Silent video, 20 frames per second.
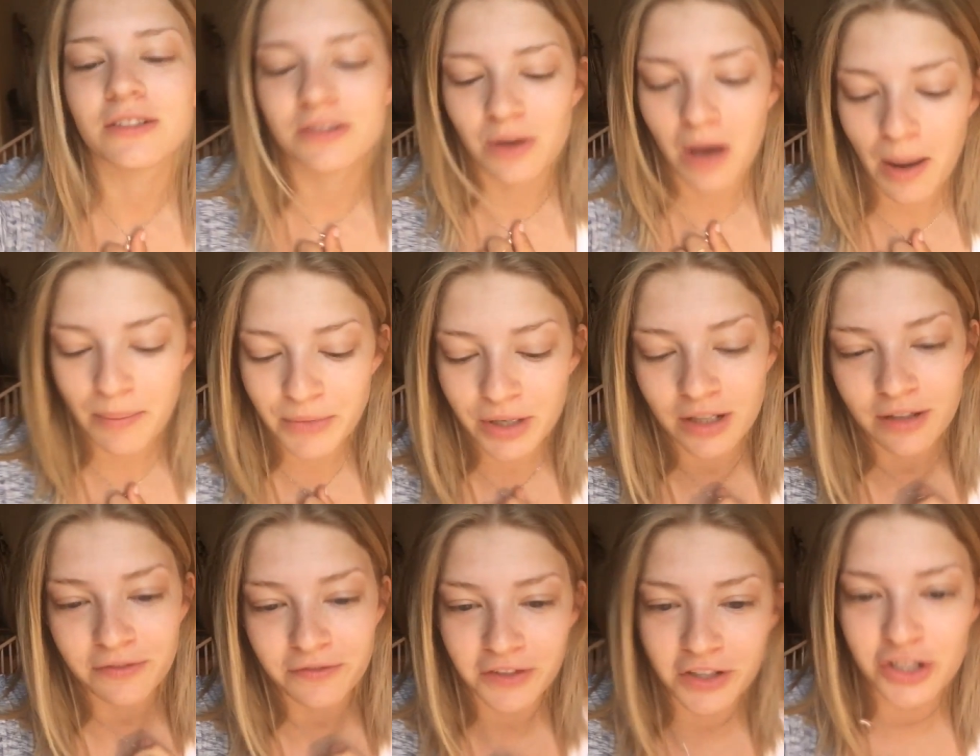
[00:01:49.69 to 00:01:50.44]
So I'm
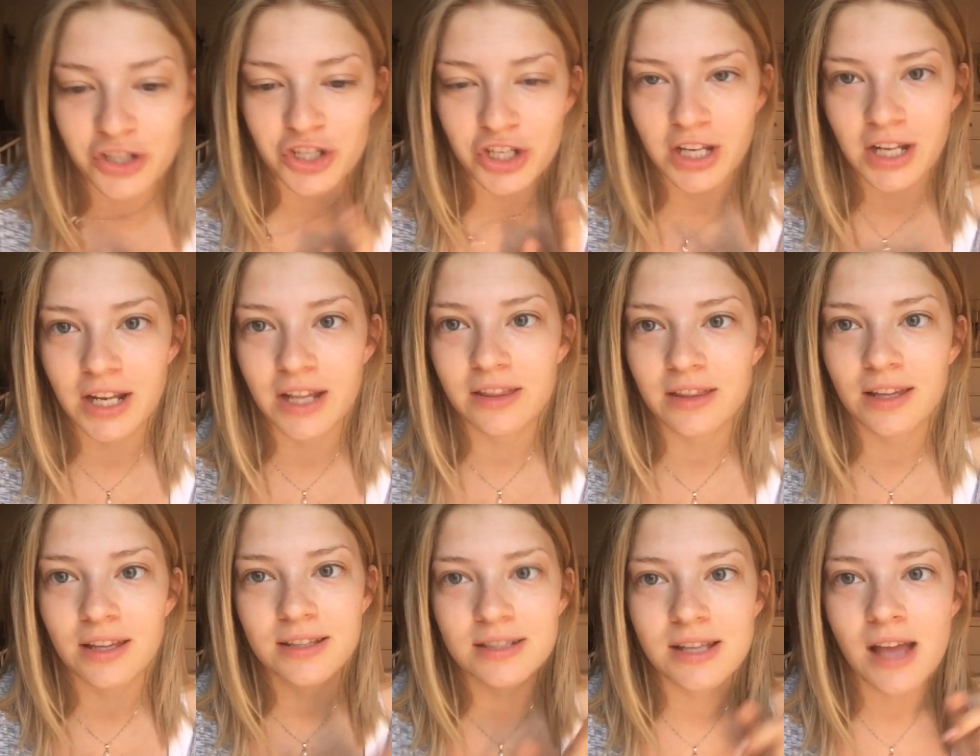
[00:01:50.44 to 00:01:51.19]
going to finish eating
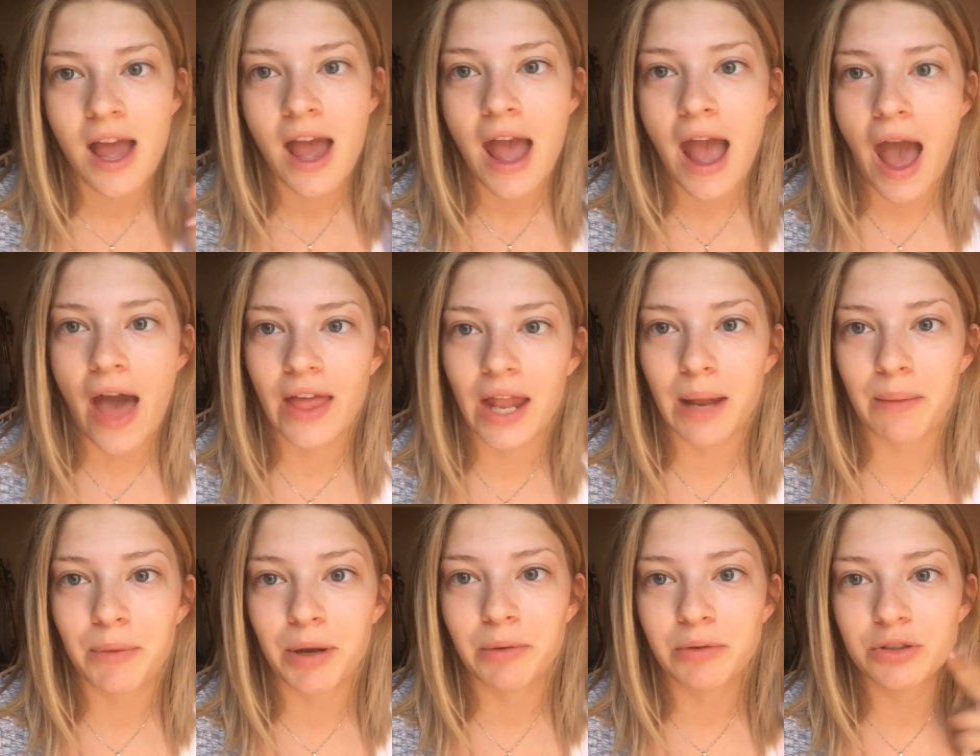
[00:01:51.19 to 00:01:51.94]
this and then
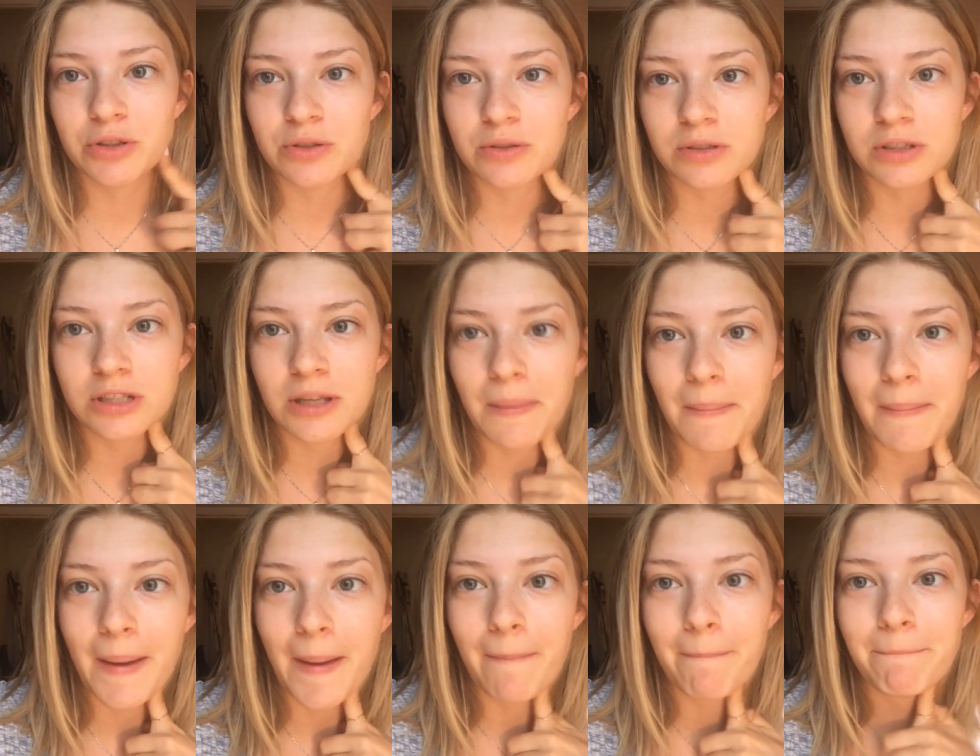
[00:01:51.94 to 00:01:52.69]
I'm going to do
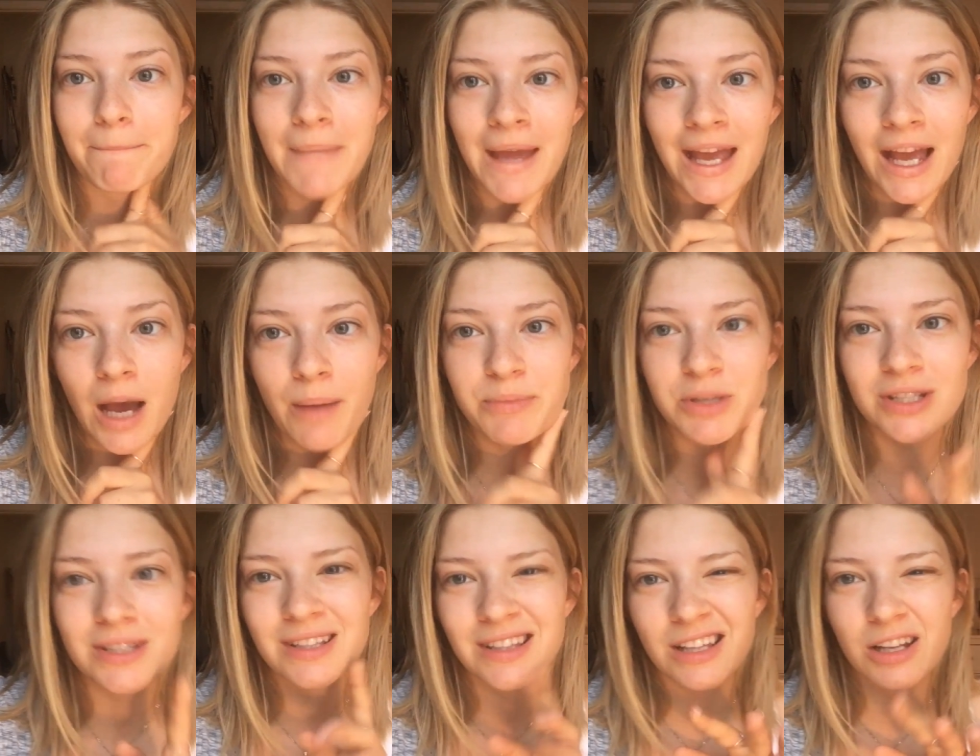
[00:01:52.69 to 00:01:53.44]
some makeup
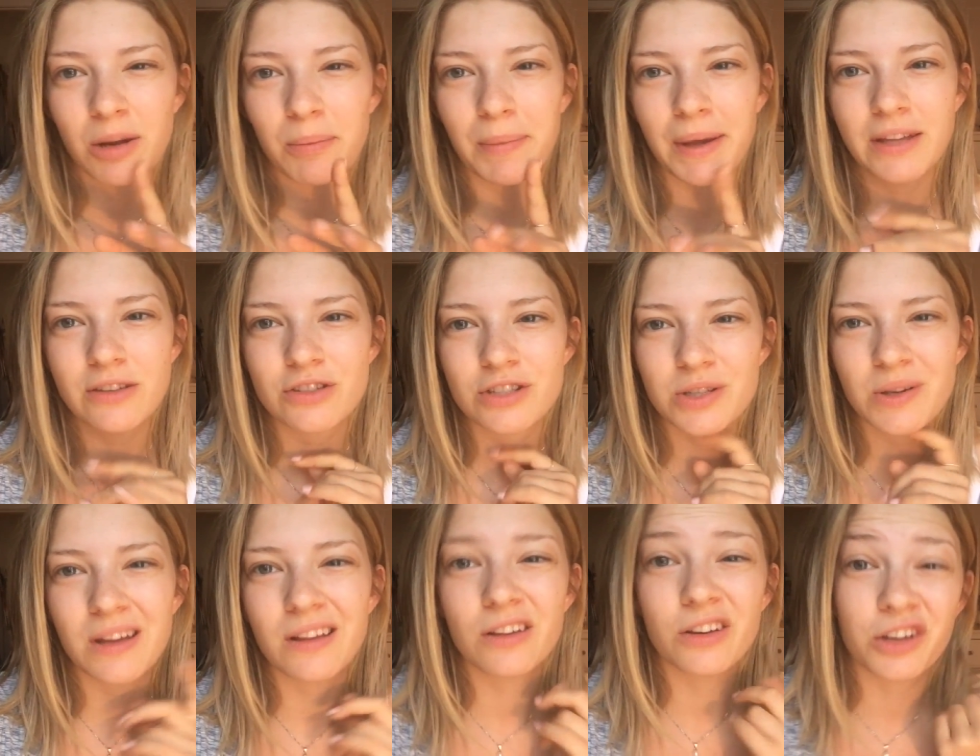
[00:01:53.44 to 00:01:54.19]
just a little bit just
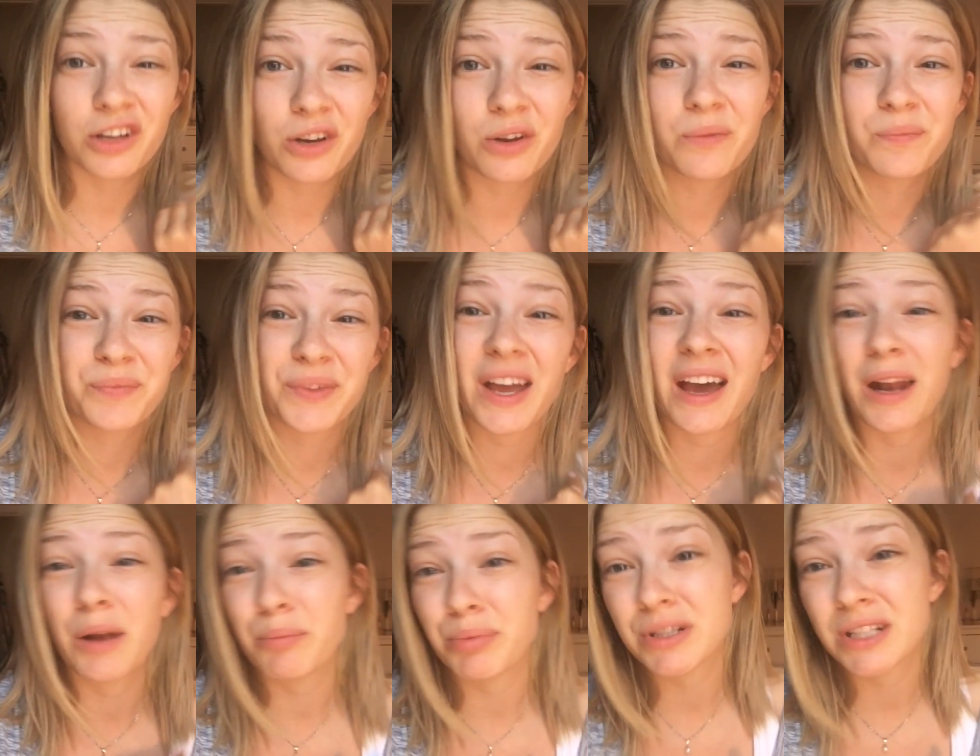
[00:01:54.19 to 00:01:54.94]
so I look, you know,
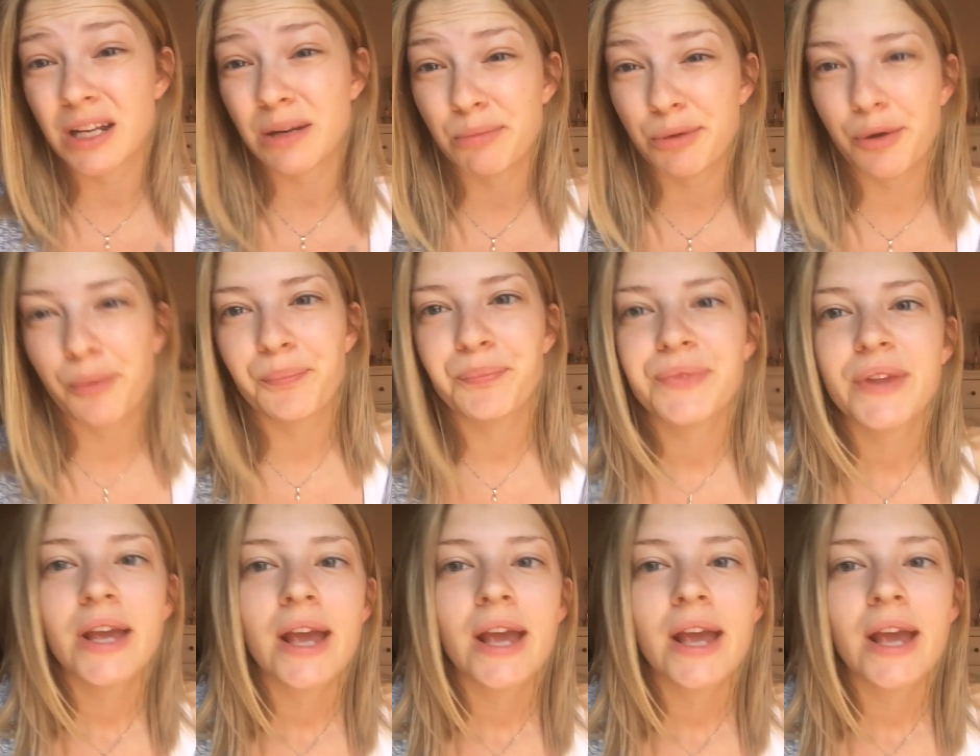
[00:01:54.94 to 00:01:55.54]
kind of presentable.